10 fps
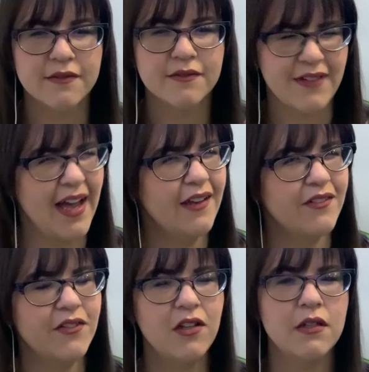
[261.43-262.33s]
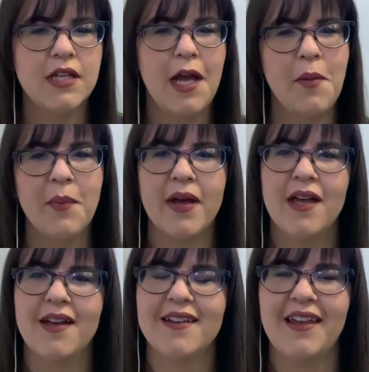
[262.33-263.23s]
fat for a long time, but
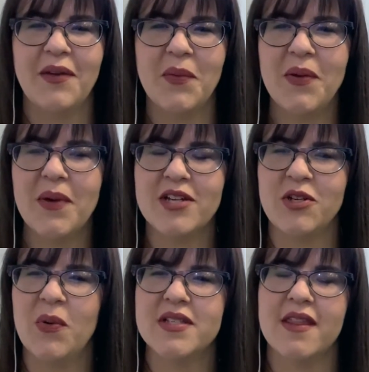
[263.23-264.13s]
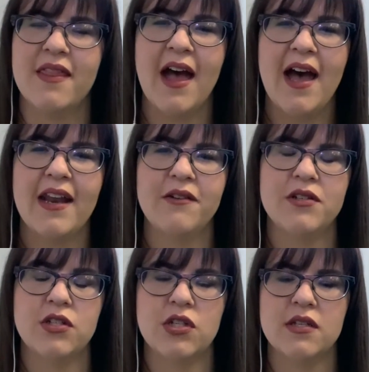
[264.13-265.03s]
it actually wasn't that. It
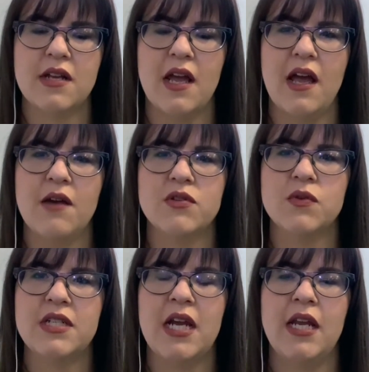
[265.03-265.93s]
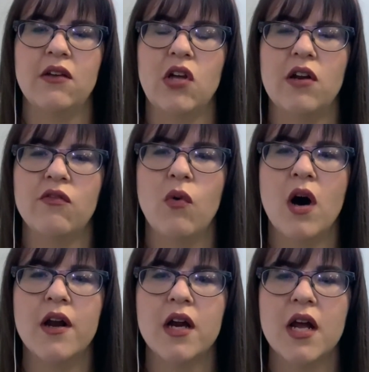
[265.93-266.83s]
was just I was retaining a lot of
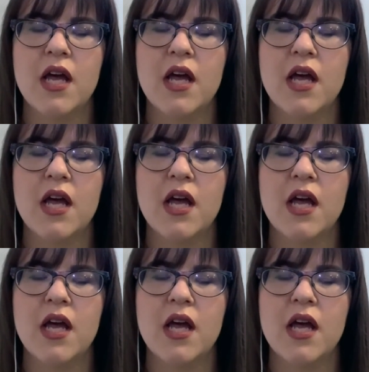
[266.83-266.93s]
water.